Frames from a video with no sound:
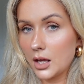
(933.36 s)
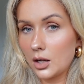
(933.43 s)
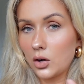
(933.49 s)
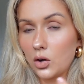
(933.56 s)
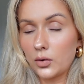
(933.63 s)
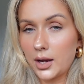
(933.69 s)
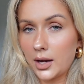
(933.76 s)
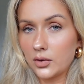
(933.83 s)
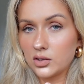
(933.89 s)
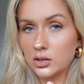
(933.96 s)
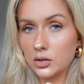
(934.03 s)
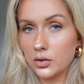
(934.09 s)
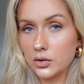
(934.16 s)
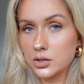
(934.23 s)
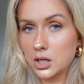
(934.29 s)
long nails a
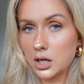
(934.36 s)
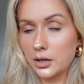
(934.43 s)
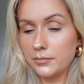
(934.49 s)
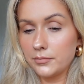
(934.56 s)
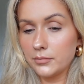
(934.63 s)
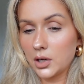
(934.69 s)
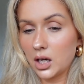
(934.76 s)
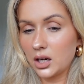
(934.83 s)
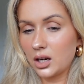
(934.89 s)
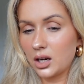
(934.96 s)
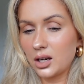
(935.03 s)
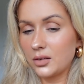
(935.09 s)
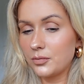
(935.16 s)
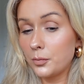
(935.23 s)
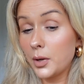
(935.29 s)
lot of the time. Like,
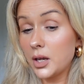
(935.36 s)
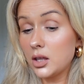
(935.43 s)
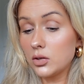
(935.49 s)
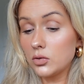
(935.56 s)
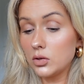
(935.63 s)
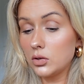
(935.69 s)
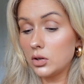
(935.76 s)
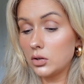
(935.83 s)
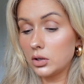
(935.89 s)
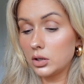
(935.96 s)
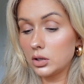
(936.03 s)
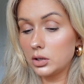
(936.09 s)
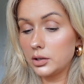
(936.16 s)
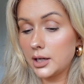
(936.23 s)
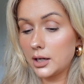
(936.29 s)
I've been through
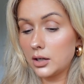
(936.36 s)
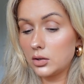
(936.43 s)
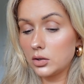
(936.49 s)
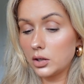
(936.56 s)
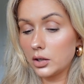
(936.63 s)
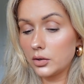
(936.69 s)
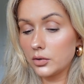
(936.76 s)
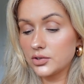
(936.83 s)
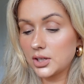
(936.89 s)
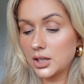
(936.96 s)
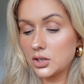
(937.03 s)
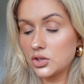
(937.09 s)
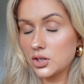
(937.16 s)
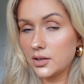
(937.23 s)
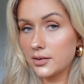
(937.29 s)
long nail girl
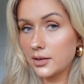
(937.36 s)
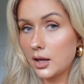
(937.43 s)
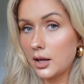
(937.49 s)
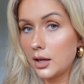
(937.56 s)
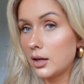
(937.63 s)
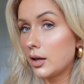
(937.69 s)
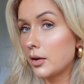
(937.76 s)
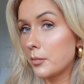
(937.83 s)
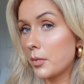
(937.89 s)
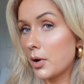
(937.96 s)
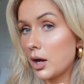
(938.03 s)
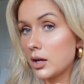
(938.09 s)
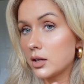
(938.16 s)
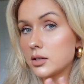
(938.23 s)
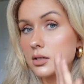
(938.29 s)
stages,
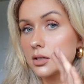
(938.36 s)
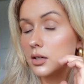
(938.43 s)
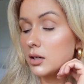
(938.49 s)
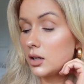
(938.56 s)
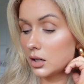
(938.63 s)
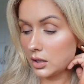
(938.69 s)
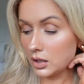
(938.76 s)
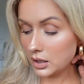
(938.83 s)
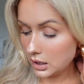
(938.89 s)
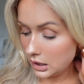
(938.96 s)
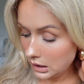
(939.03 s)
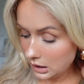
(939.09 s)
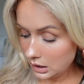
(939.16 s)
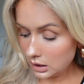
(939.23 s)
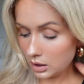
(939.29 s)
but
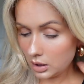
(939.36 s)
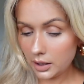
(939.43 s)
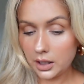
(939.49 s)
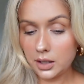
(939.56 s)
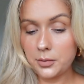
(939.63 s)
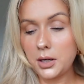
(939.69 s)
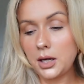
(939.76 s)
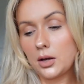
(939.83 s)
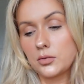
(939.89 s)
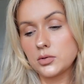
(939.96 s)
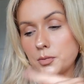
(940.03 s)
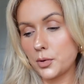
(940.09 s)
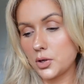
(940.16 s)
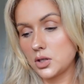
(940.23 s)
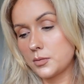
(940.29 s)
I like being able
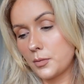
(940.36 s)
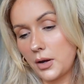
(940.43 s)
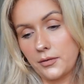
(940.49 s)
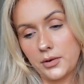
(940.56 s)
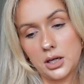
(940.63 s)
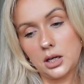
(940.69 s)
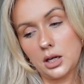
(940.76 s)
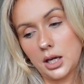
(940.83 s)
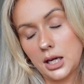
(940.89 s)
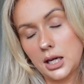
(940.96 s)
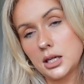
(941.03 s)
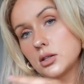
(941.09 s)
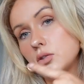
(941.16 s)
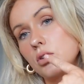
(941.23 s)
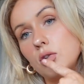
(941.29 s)
to put my finger
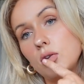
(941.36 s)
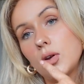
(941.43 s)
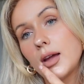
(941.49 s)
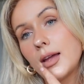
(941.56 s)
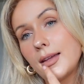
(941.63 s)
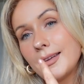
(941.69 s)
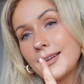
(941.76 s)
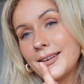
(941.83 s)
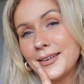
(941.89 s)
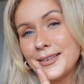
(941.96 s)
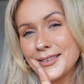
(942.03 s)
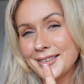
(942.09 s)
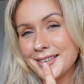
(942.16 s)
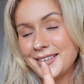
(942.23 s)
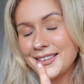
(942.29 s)
into
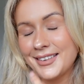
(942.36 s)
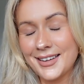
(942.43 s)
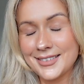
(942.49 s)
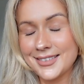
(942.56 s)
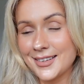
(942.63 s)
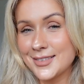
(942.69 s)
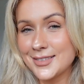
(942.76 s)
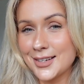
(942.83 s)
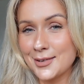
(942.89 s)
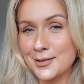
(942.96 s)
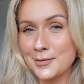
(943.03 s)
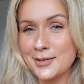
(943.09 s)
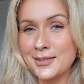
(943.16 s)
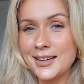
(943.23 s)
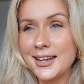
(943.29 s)
that sounds
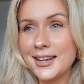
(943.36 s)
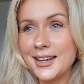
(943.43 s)
terrible,